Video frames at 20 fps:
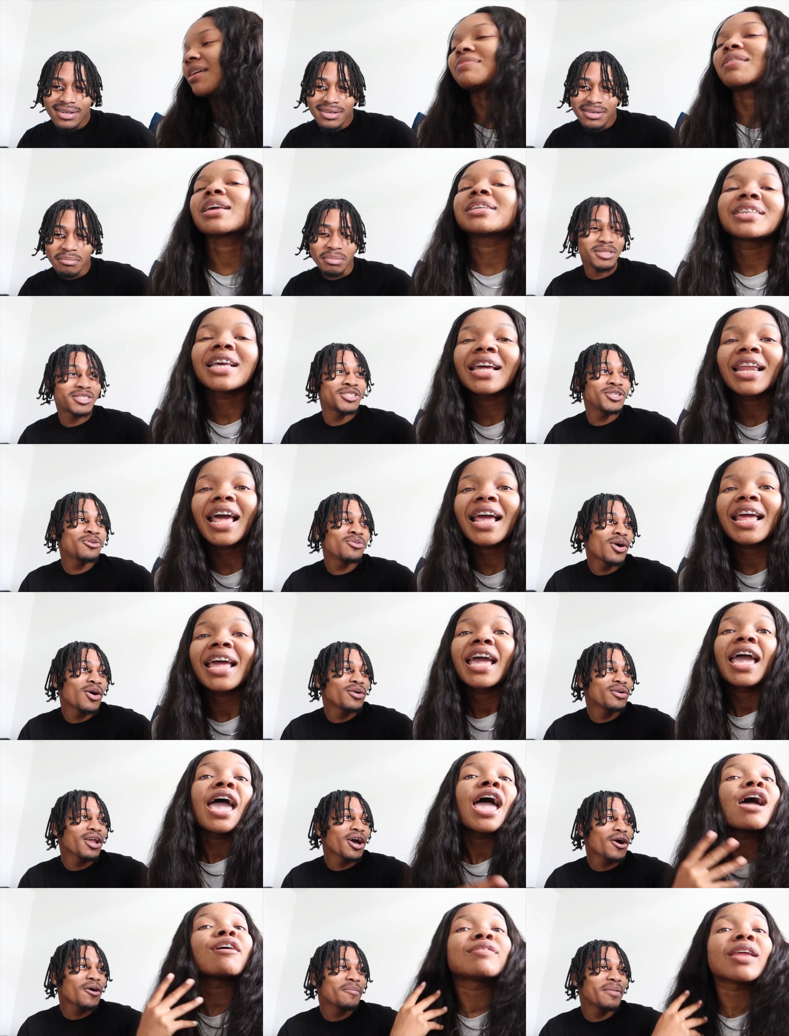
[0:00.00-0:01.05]
Speaker 1: If they but say that,
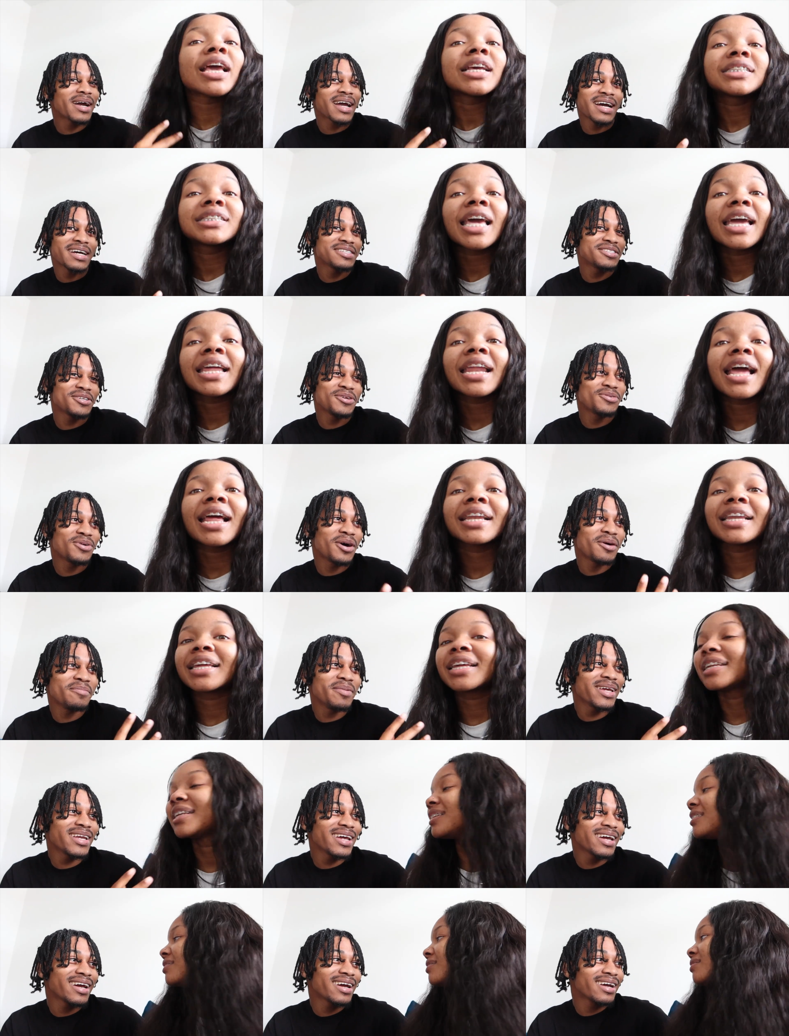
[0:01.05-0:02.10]
if they say that,
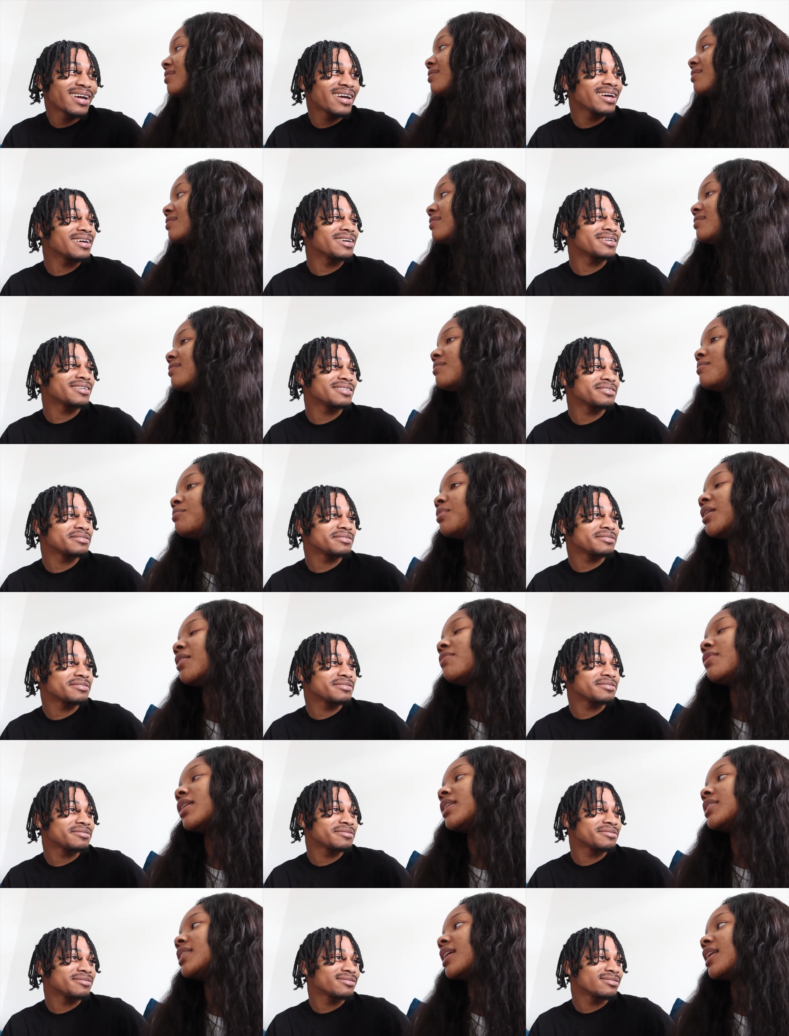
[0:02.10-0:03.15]
Speaker 2: then but if
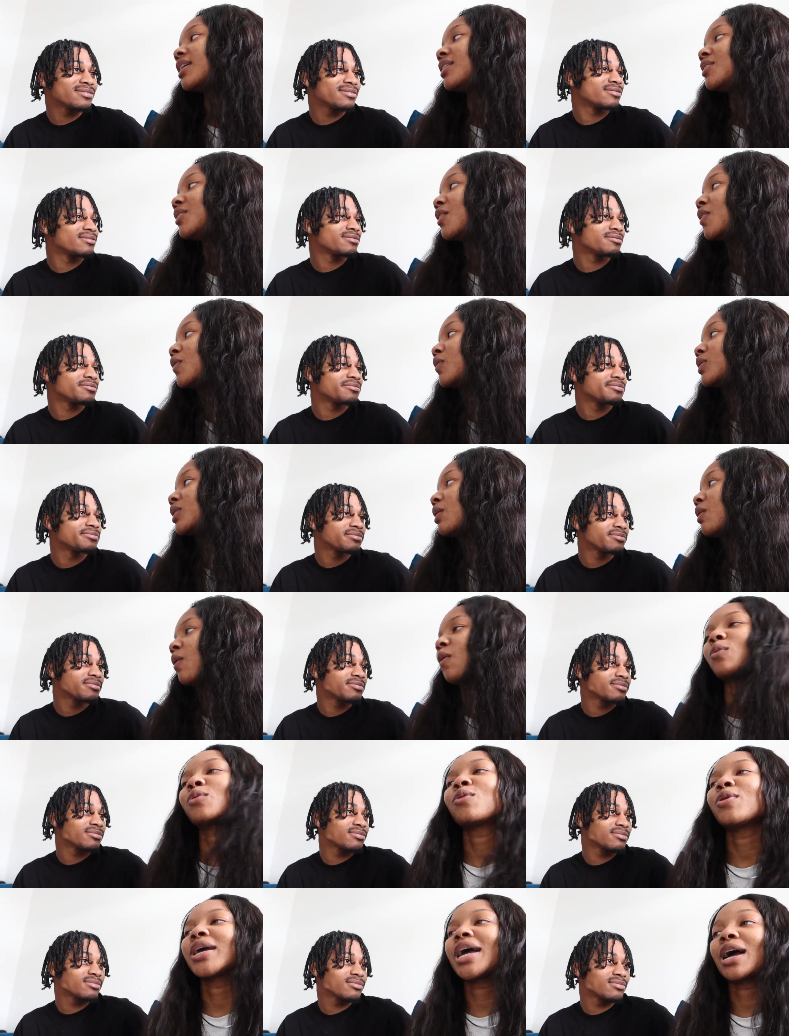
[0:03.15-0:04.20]
they say that you go hell, oh
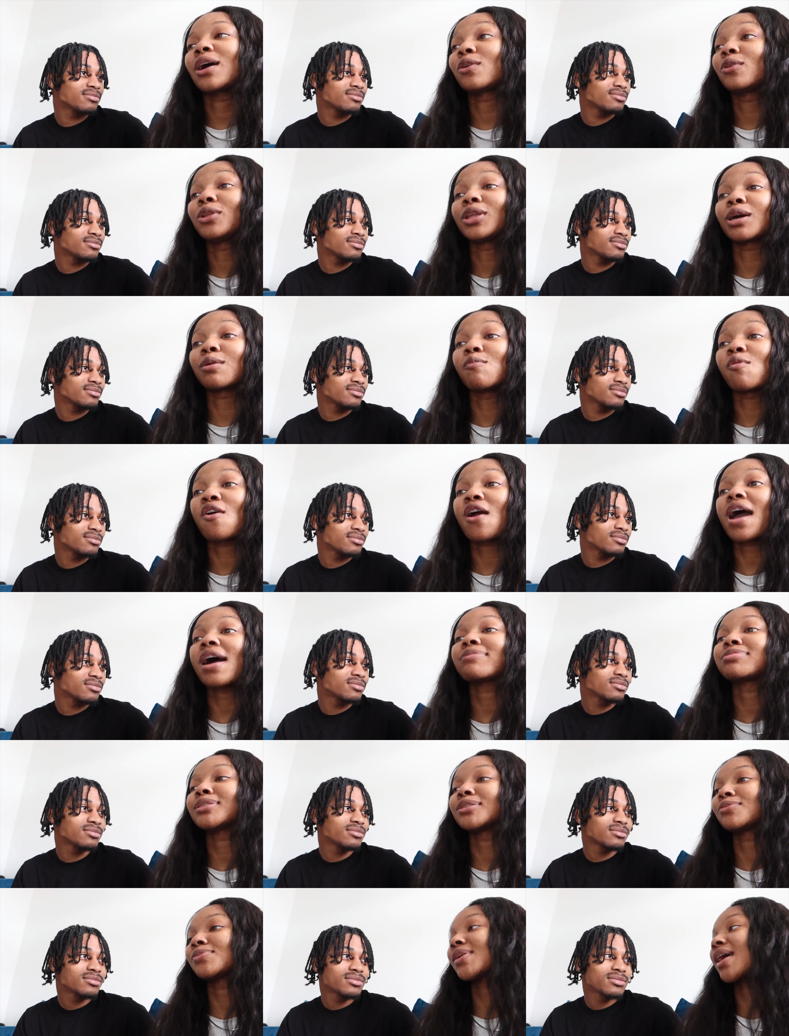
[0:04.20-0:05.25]
no, we gotta go look at more
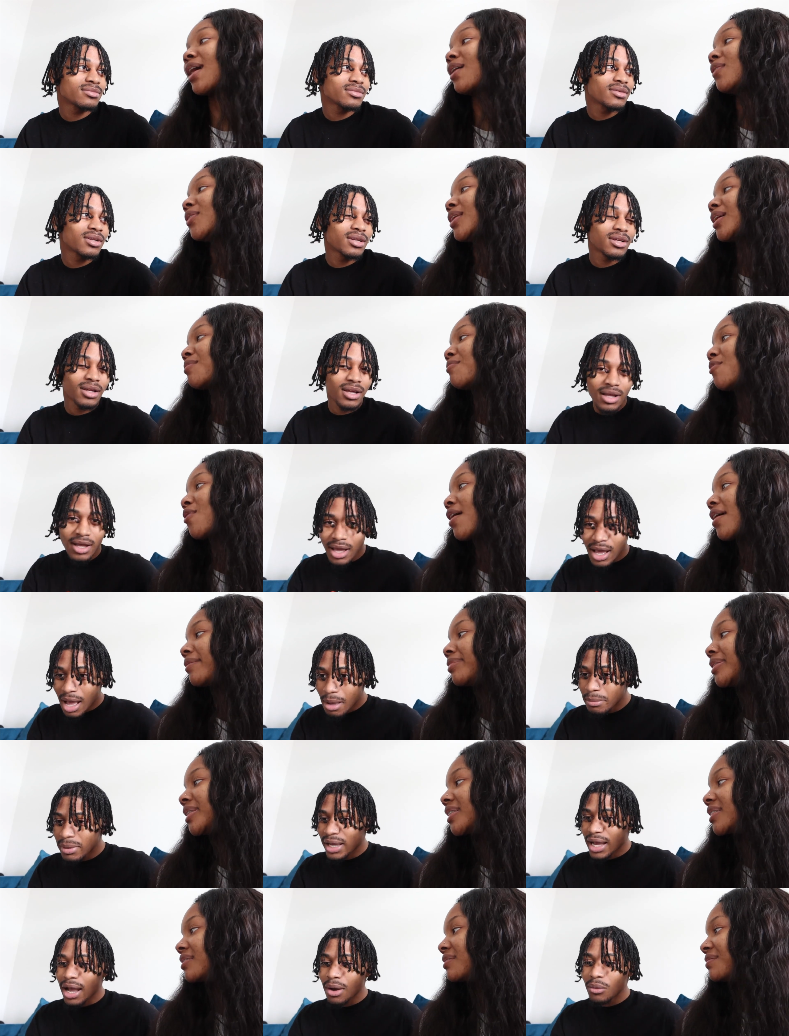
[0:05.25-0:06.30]
options. We gotta go look at more options.
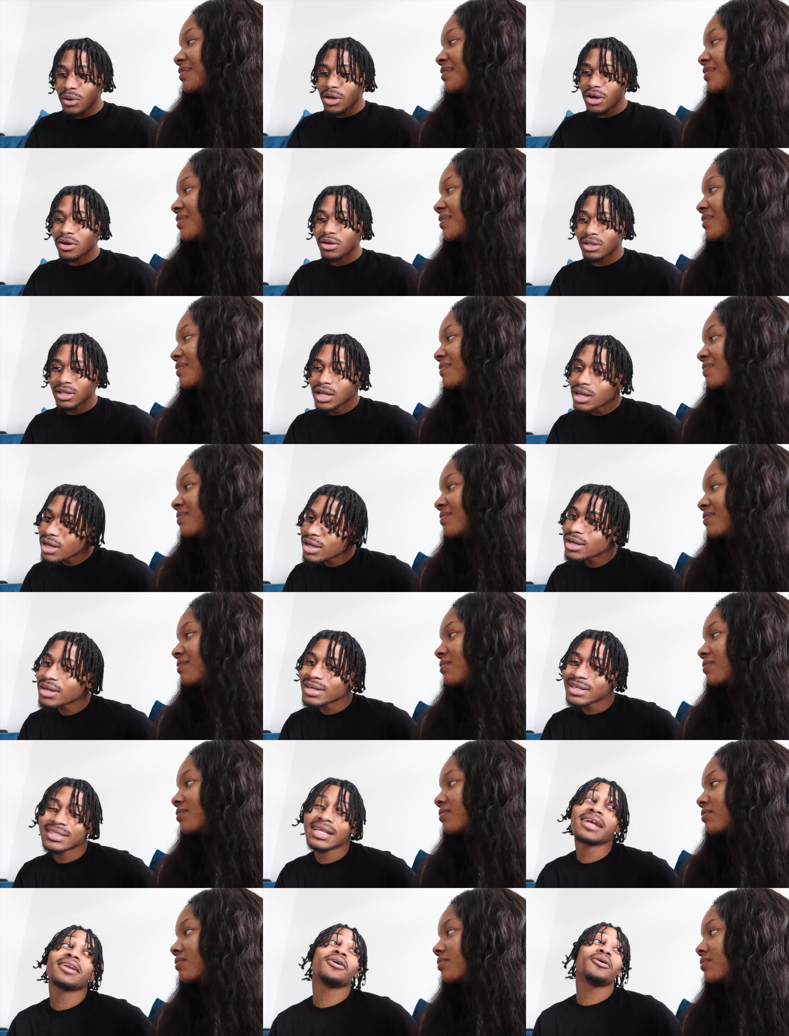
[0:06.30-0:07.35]
I mean, I would go look
Speaker 1: because
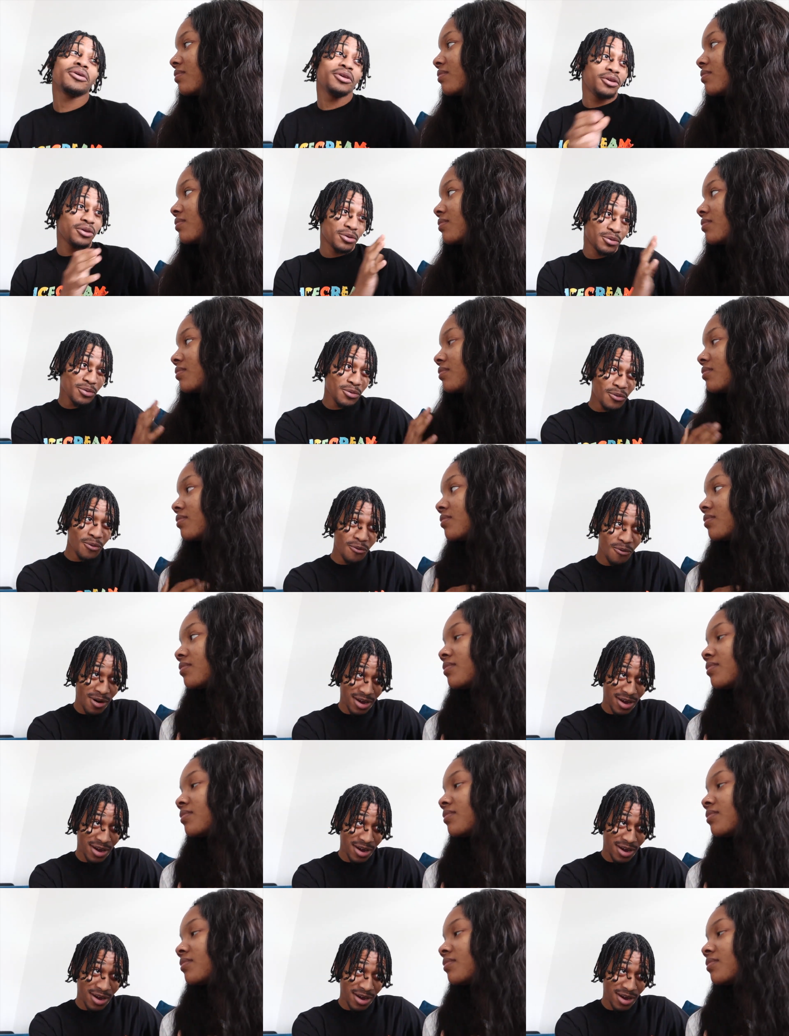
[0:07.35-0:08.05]
I know you